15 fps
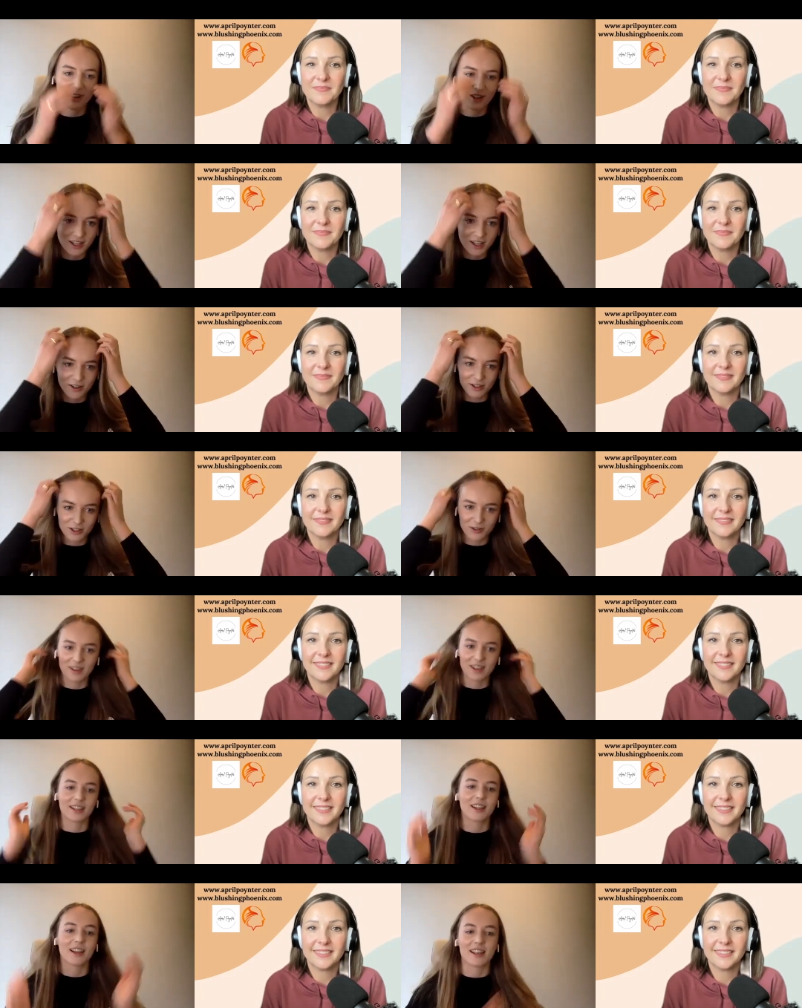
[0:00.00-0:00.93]
Speaker 1: work that you're
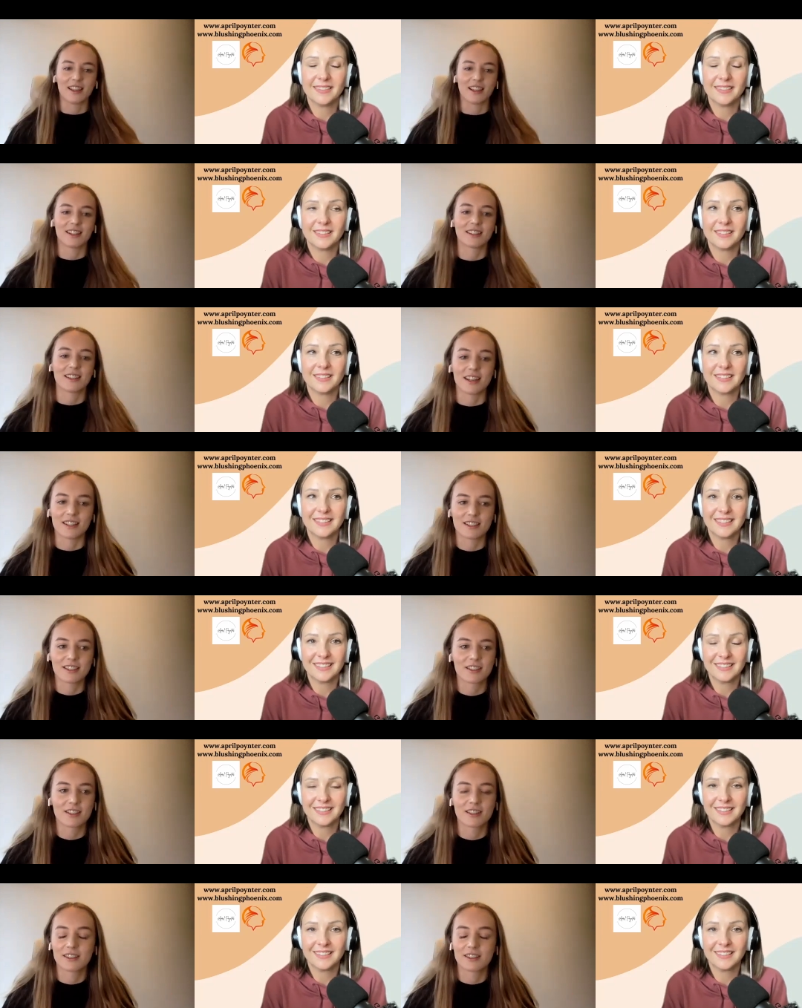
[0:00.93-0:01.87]
doing. I think that
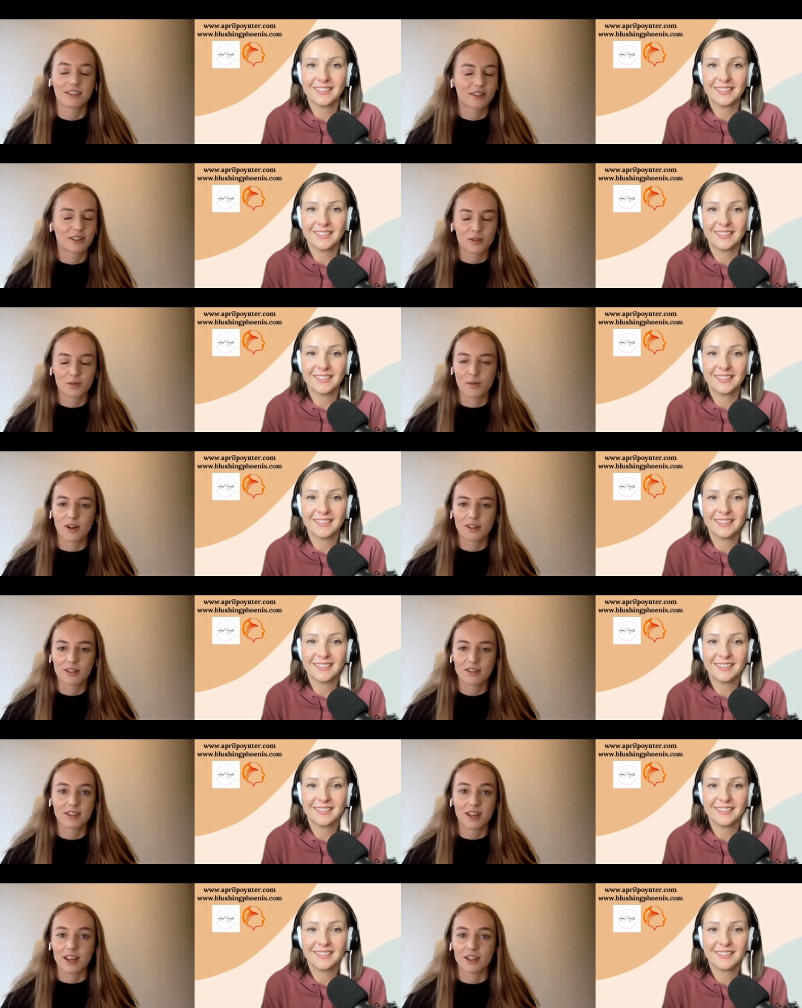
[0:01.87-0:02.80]
the work
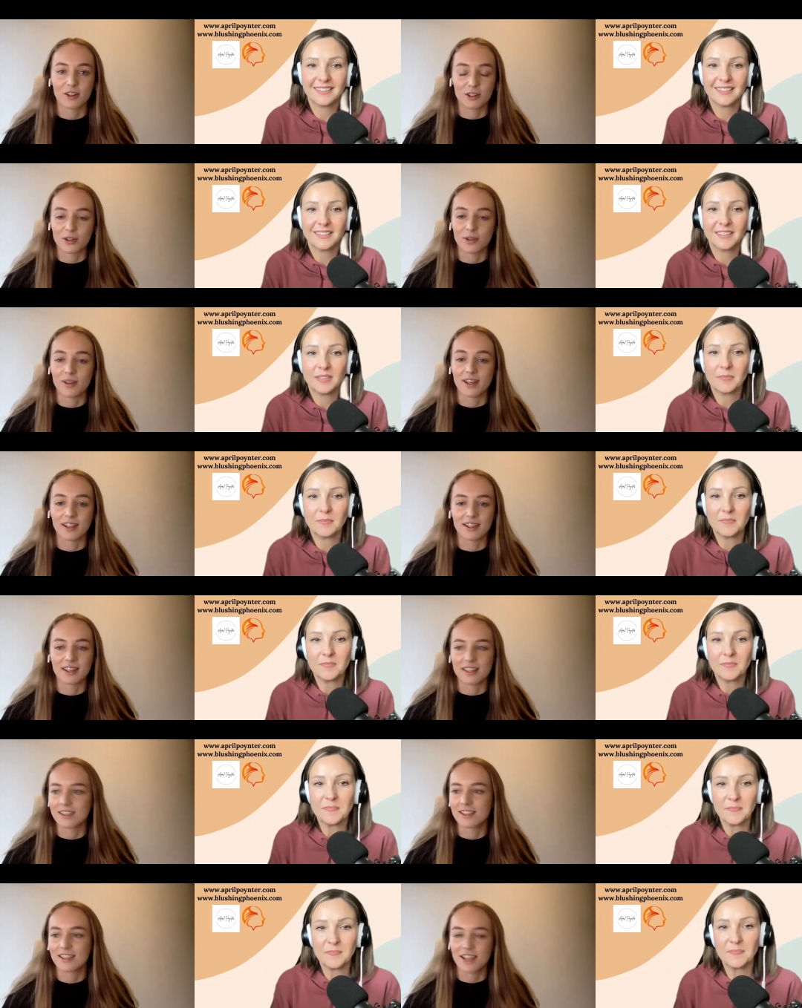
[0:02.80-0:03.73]
that you're doing
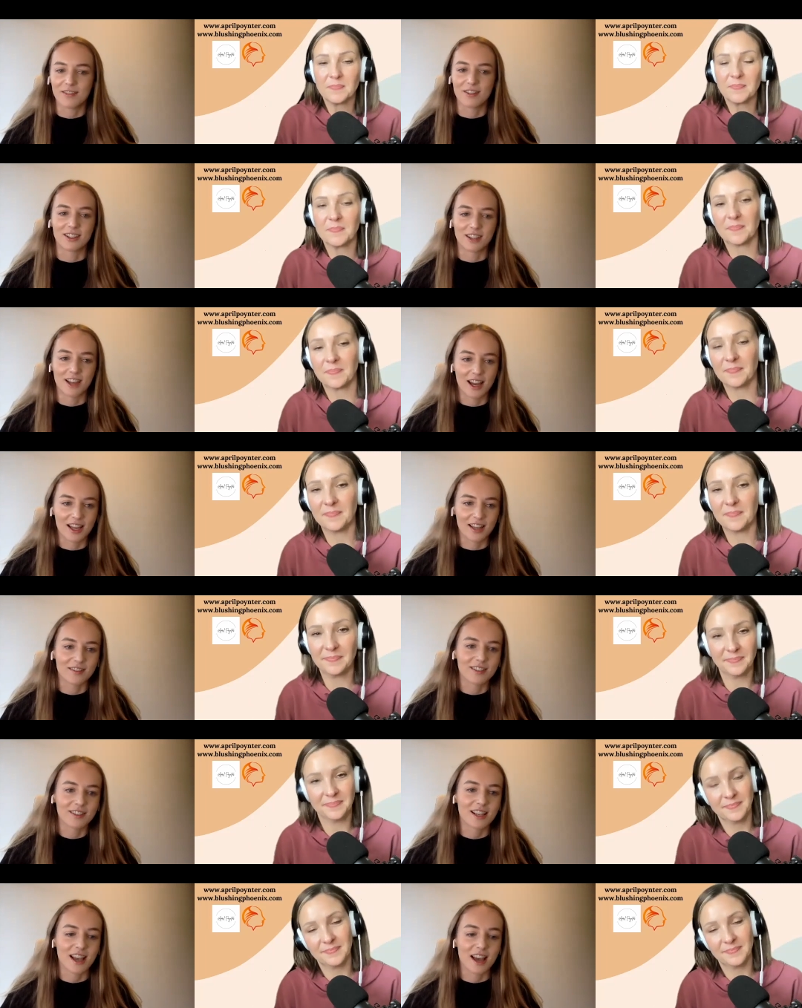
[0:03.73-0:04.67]
is saving
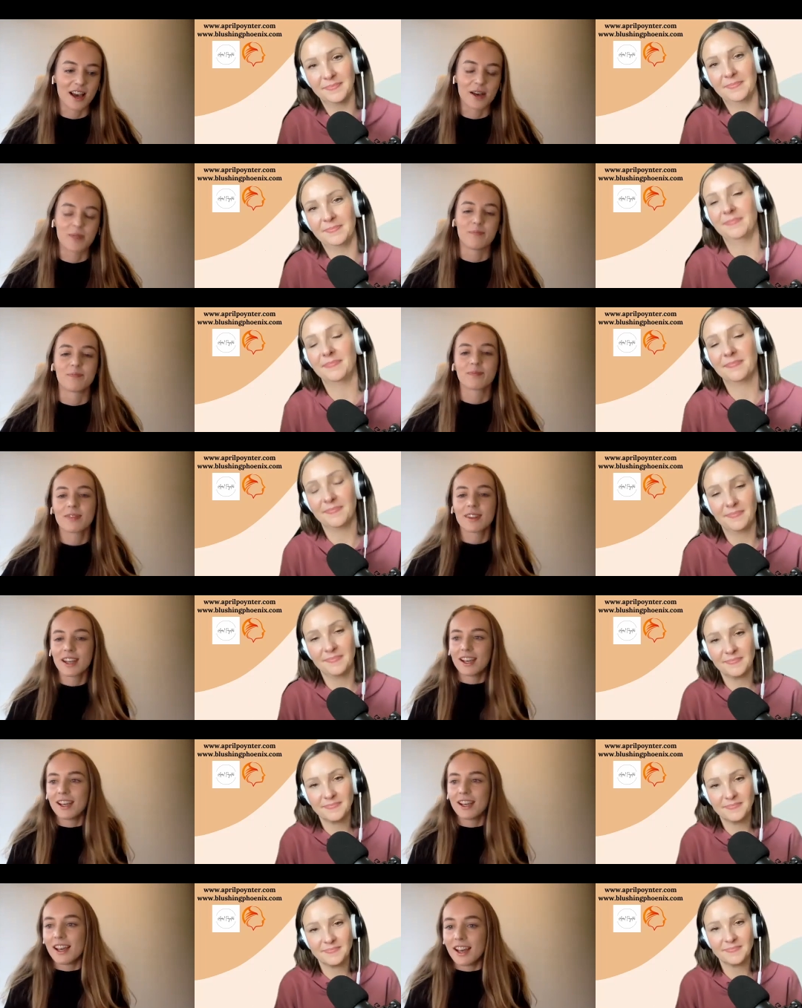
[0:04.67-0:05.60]
lives. Um,
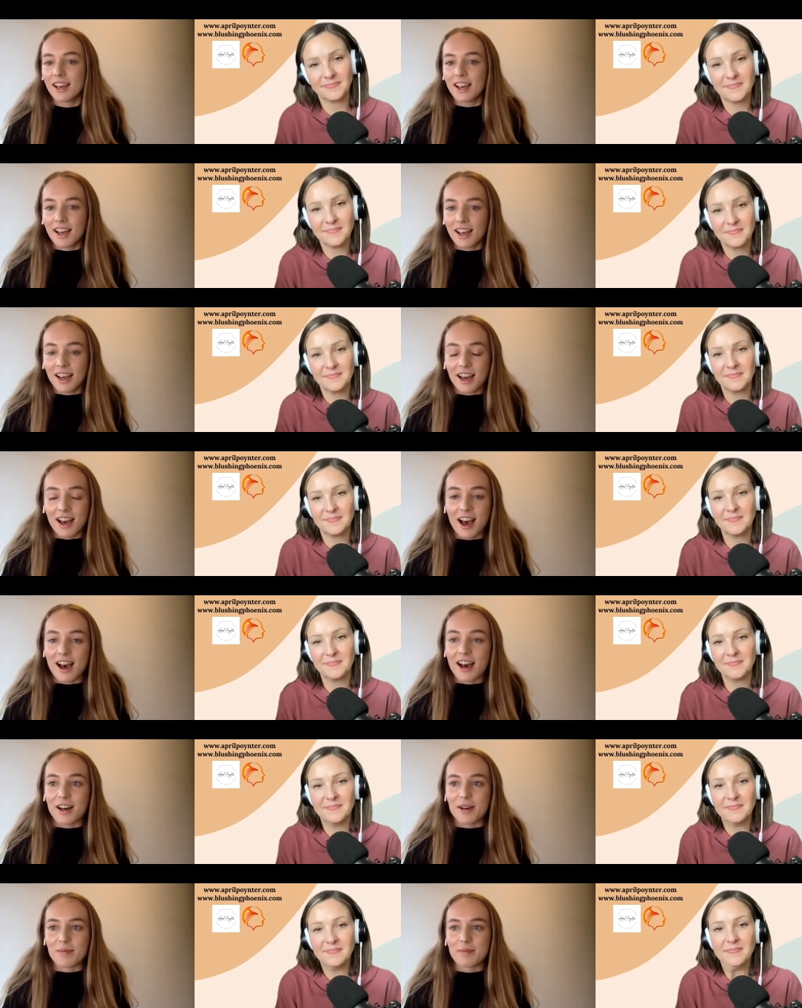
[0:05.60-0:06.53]

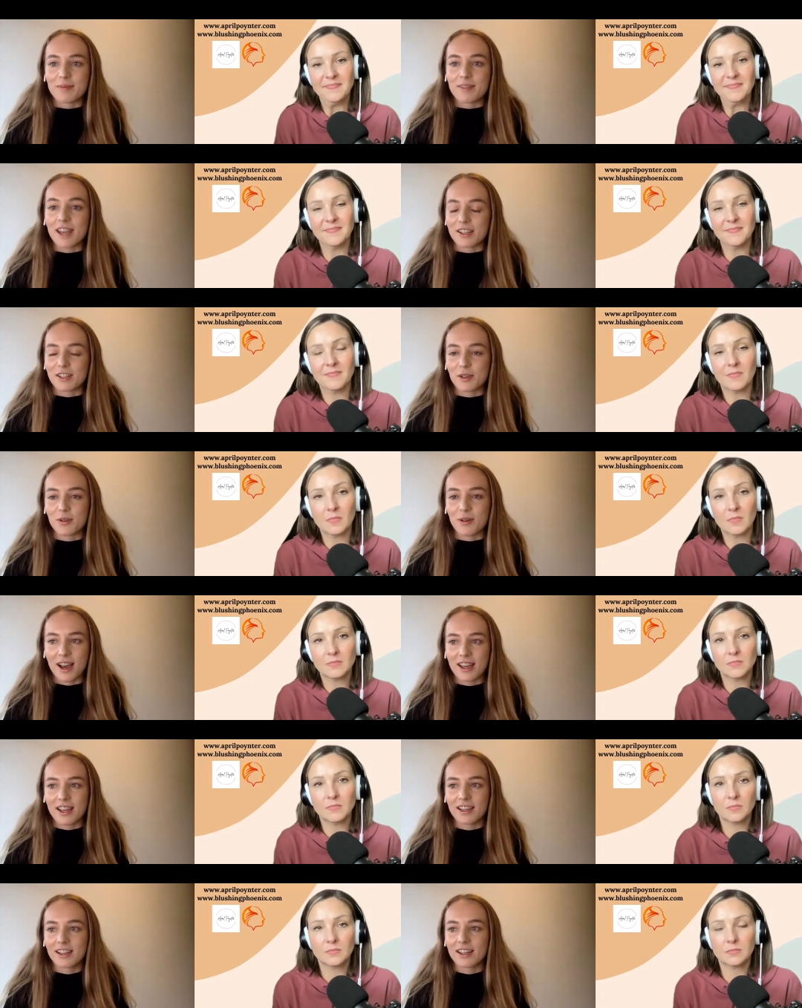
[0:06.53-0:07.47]
um, yeah, so
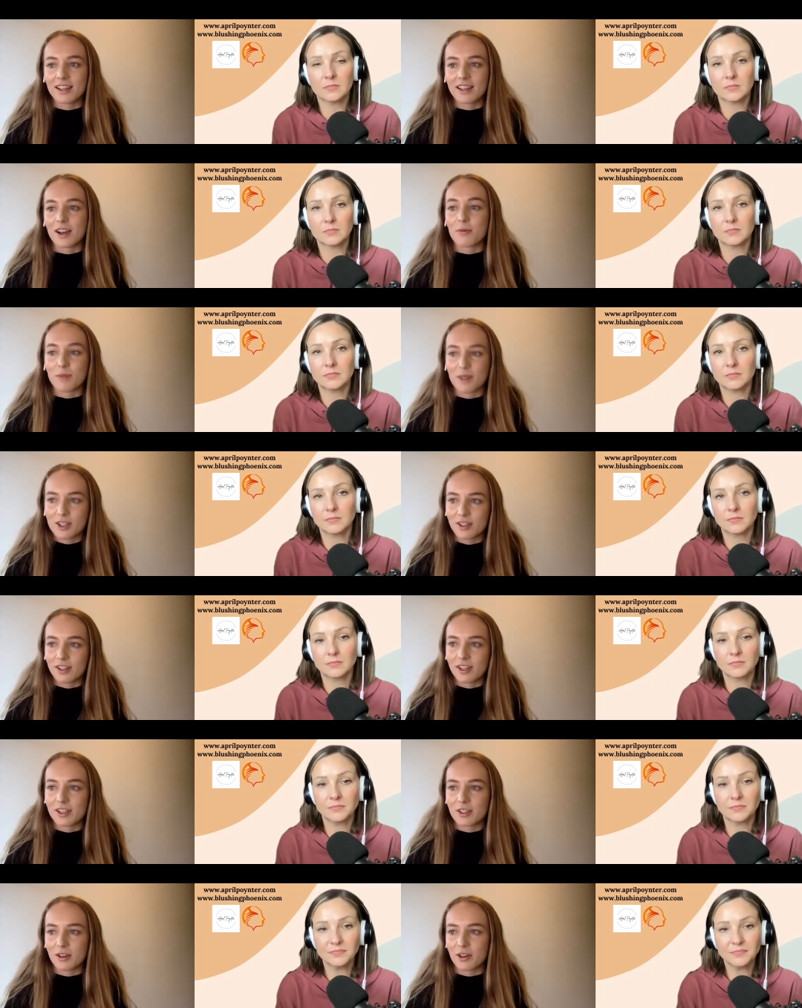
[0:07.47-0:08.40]
I
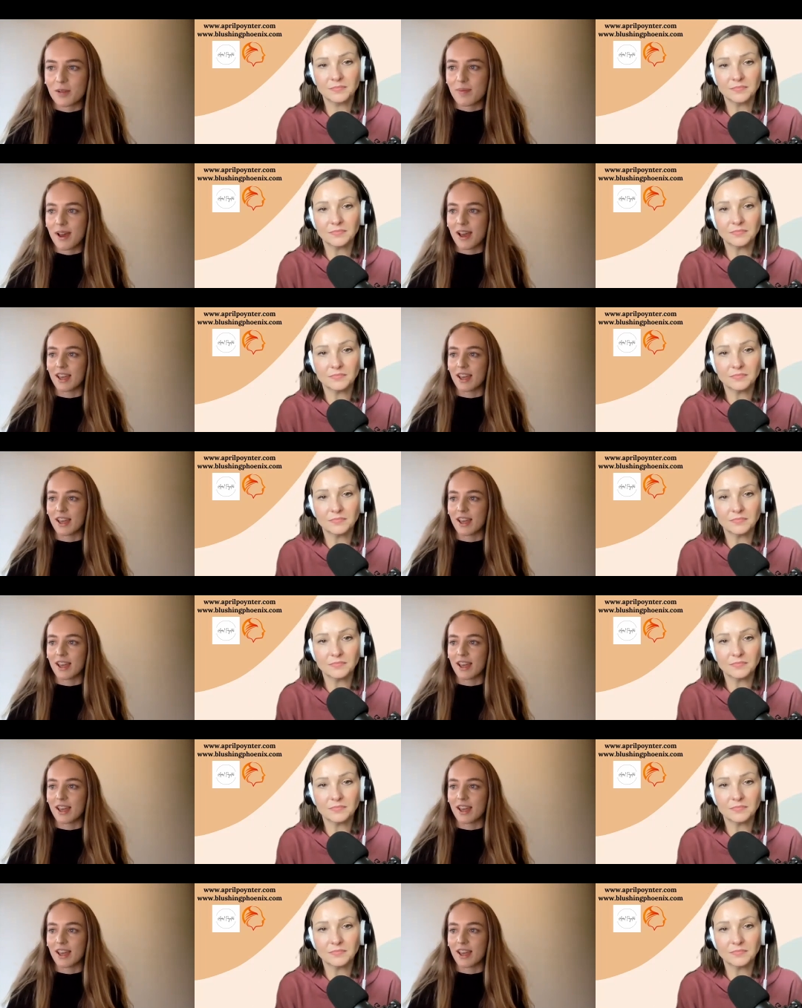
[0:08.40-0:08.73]
originally started